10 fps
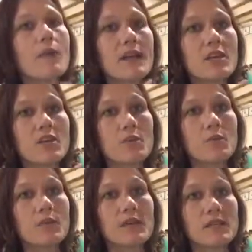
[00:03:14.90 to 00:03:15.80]
want
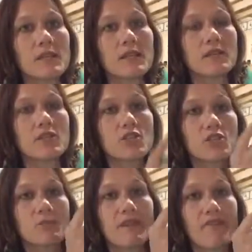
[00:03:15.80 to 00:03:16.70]
you to
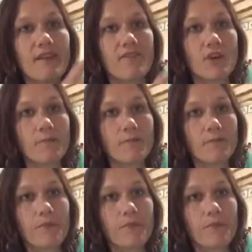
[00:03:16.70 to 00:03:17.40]
do me a favor.